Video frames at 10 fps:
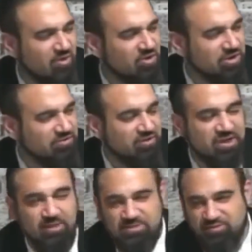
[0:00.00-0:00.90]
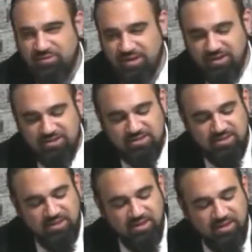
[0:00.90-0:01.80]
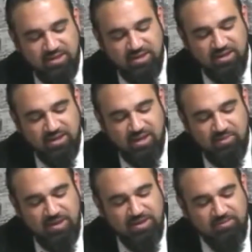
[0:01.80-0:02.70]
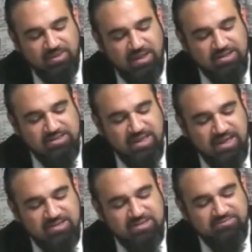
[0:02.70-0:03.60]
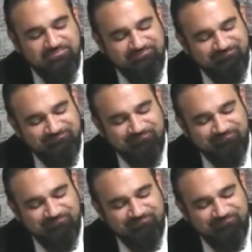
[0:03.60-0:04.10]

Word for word: all different types of things. Rabban Gamliel says,